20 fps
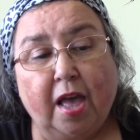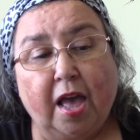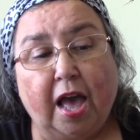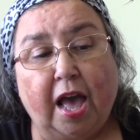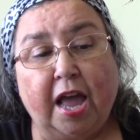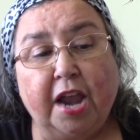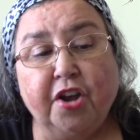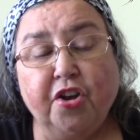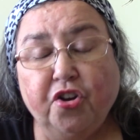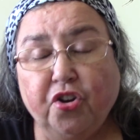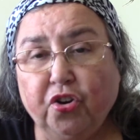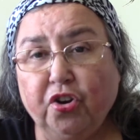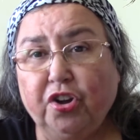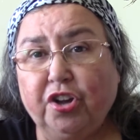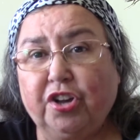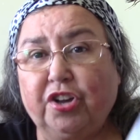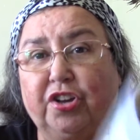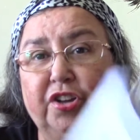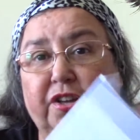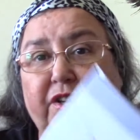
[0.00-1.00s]
A
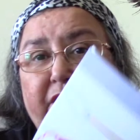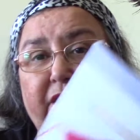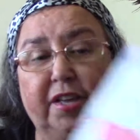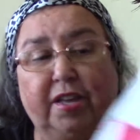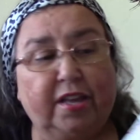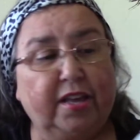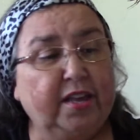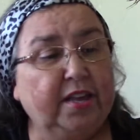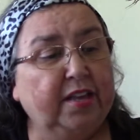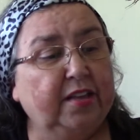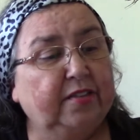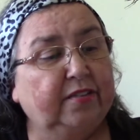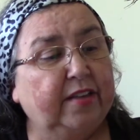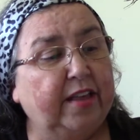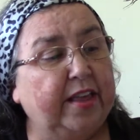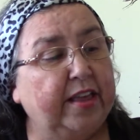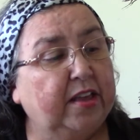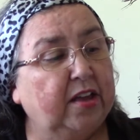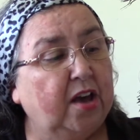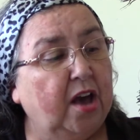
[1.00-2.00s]
nook is
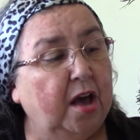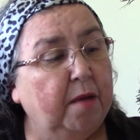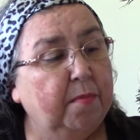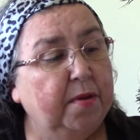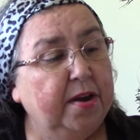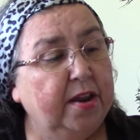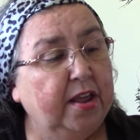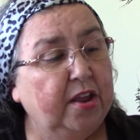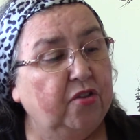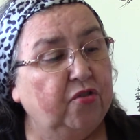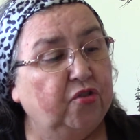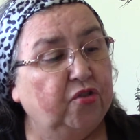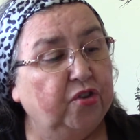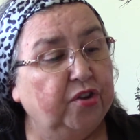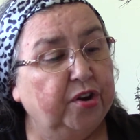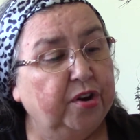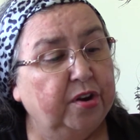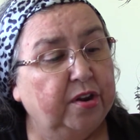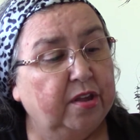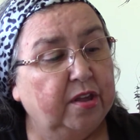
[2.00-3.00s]
a
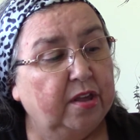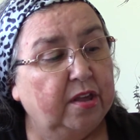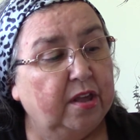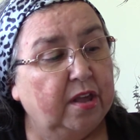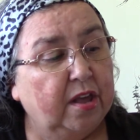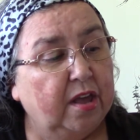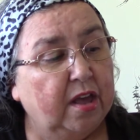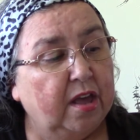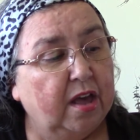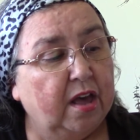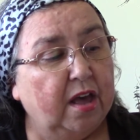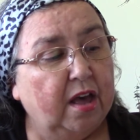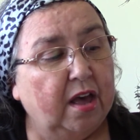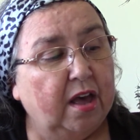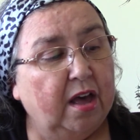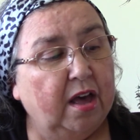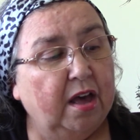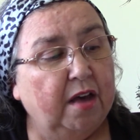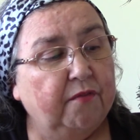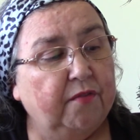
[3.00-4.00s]
combination
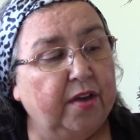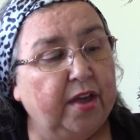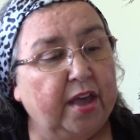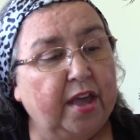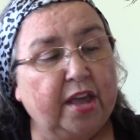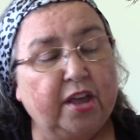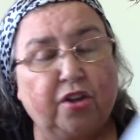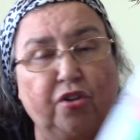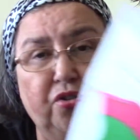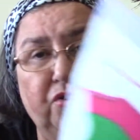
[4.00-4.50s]
of a